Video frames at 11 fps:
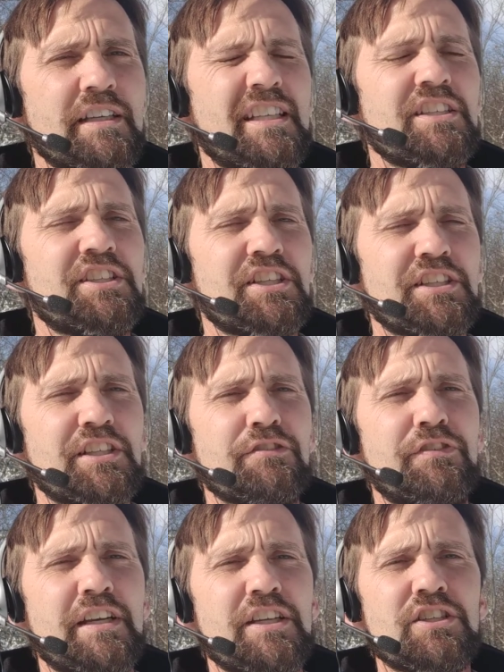interior
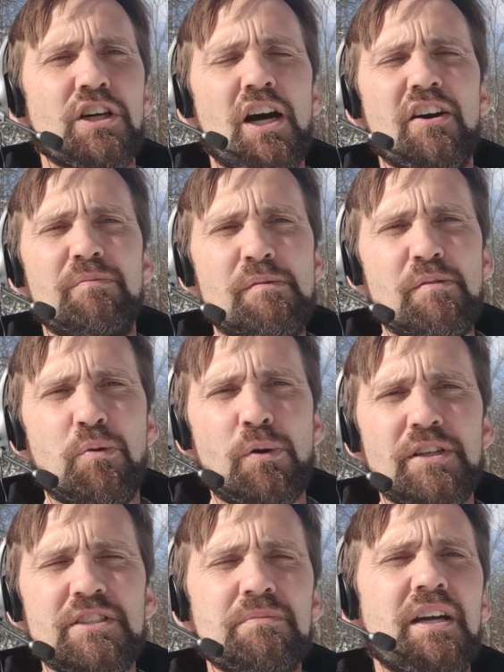finished off, maybe
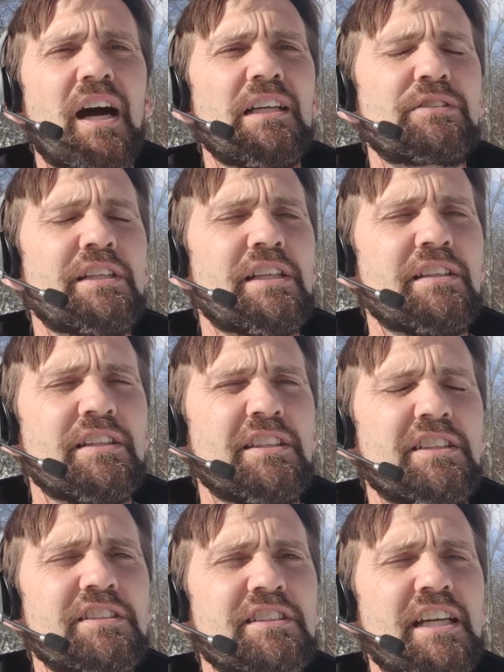pouring some concrete in
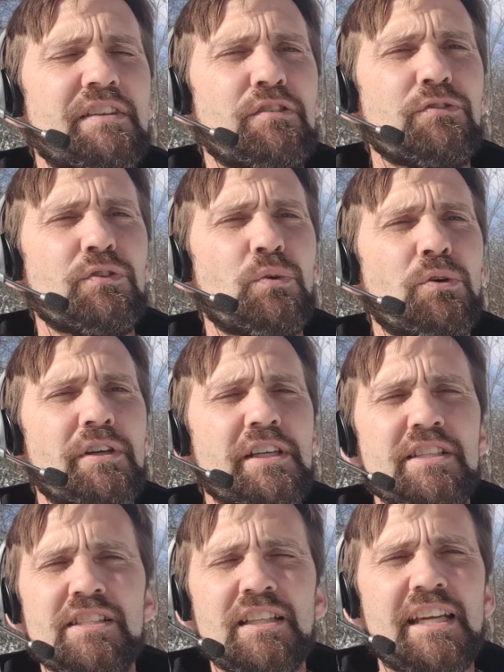the inside of your floor,
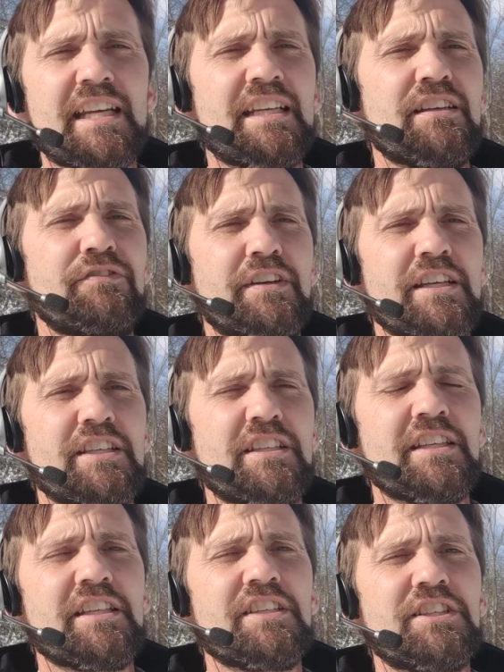insulating it, finishing
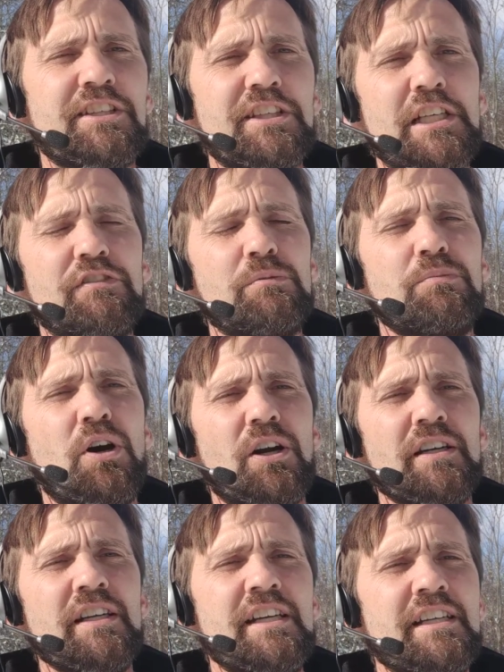the interior of your
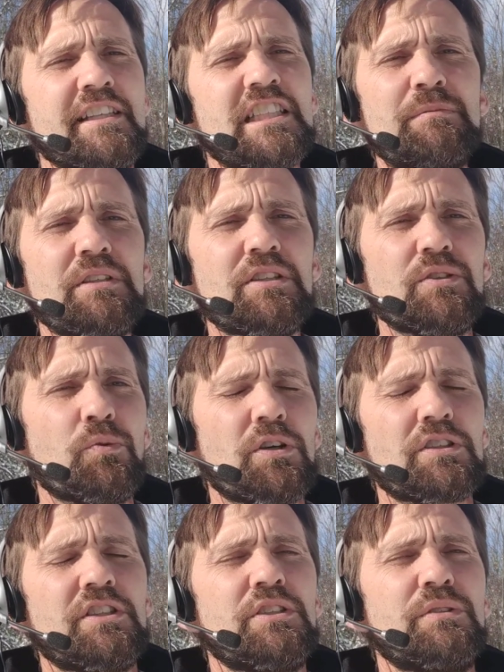barn, this can be good
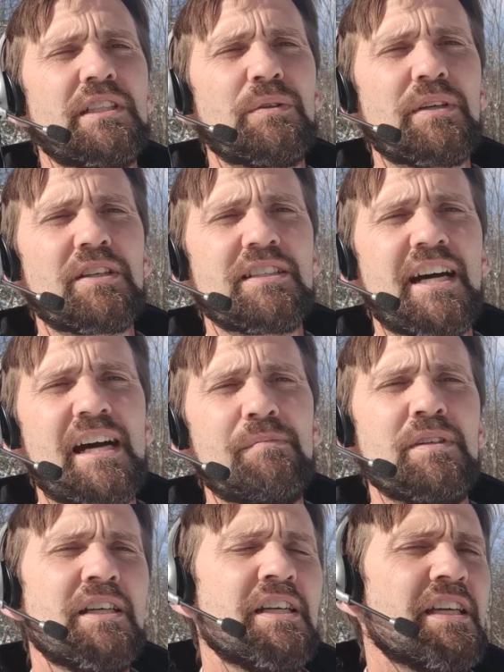work to do in the wintertime.
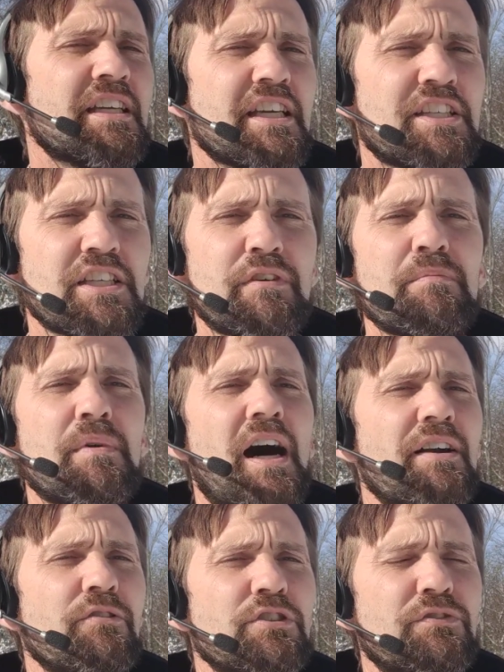Kitchen
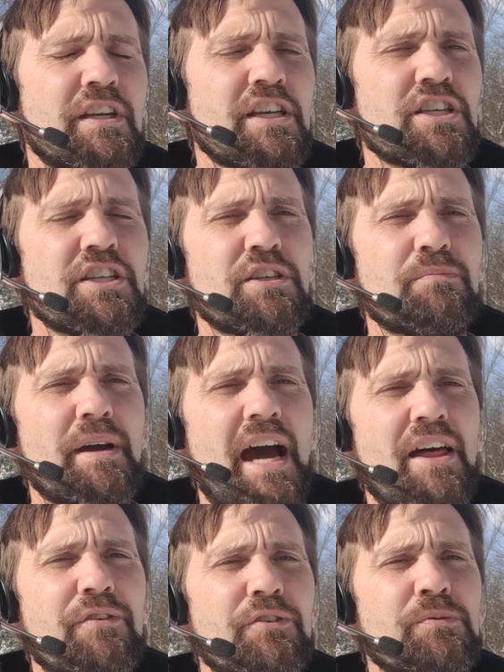remodels, finishing your
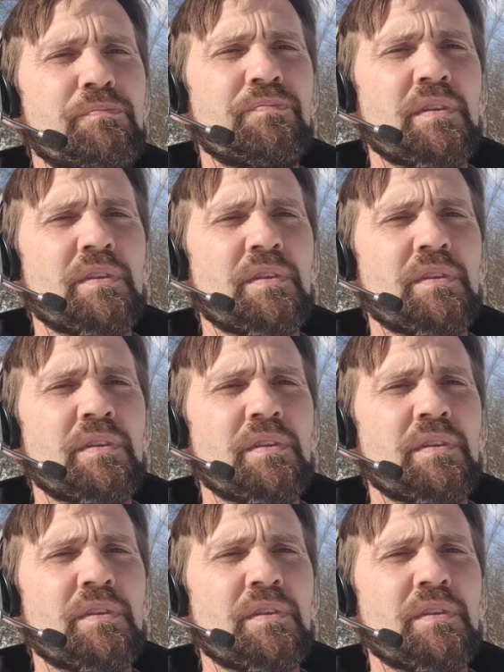bathroom,